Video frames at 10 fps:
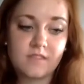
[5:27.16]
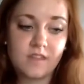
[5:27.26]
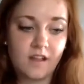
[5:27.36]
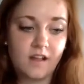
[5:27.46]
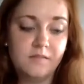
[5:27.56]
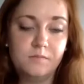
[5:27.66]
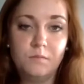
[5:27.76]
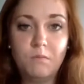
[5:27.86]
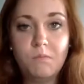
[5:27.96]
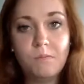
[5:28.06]

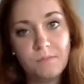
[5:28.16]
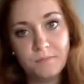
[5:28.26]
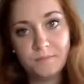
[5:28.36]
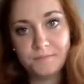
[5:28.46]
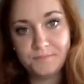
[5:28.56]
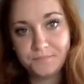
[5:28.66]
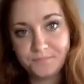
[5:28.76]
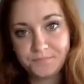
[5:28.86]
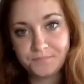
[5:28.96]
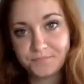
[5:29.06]

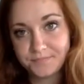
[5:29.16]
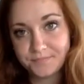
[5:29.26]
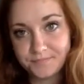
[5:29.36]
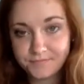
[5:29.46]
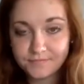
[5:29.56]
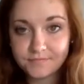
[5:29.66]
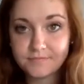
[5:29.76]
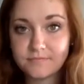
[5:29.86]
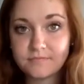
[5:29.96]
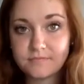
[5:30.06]

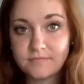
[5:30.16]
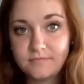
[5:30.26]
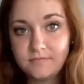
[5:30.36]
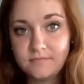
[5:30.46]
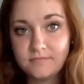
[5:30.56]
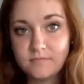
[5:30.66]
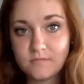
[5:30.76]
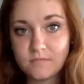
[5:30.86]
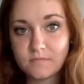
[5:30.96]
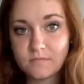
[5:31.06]

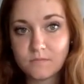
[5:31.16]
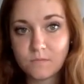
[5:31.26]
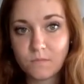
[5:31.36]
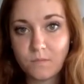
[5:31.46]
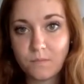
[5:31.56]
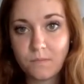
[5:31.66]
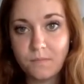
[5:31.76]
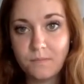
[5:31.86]
(silent)